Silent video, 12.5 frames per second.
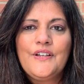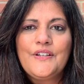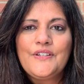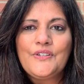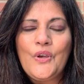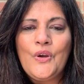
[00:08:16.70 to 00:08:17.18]

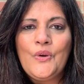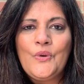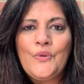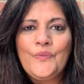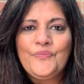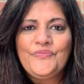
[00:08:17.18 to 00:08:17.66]

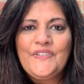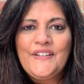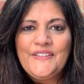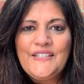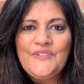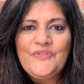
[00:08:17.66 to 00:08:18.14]
So
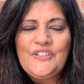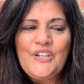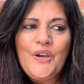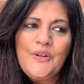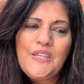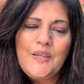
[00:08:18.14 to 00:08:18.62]
this
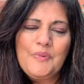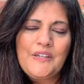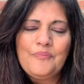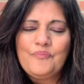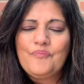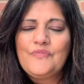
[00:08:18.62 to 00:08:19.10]
video,
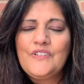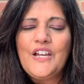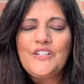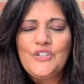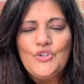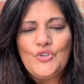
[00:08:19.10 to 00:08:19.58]
keeping
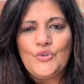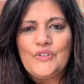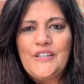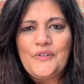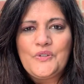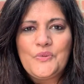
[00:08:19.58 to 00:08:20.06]
nice and short
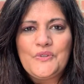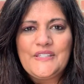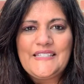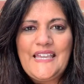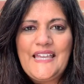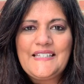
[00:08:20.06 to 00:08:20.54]
now
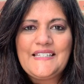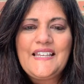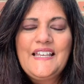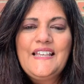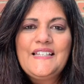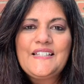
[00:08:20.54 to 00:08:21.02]
towards the end.
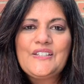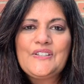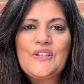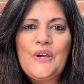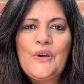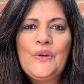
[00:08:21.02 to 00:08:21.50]

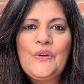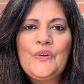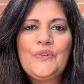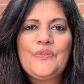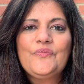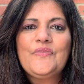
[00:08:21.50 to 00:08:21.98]

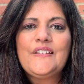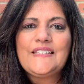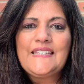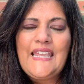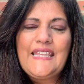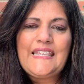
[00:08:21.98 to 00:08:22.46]
So
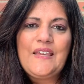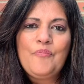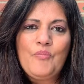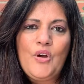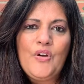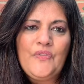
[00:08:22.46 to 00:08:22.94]
take
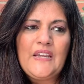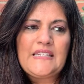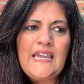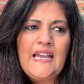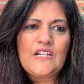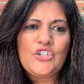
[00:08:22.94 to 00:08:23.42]
imperfect
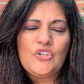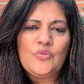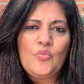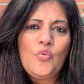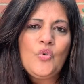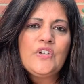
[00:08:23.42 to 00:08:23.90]

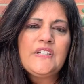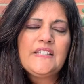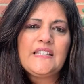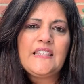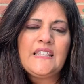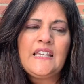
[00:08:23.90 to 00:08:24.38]
action. What
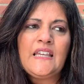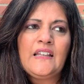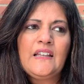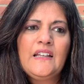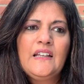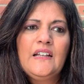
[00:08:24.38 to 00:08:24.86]
is the
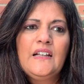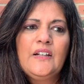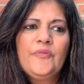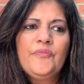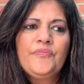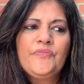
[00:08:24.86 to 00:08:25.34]
thing
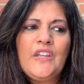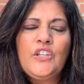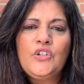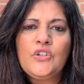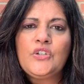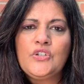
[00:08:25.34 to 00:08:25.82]

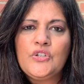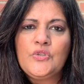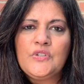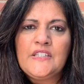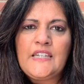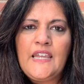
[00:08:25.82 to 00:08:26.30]
that you can do
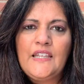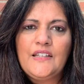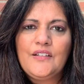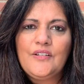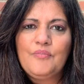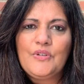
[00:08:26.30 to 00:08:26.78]
today?
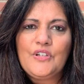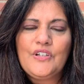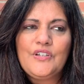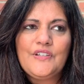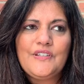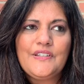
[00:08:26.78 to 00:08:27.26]

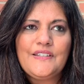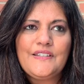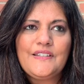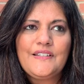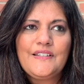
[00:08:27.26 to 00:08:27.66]
Because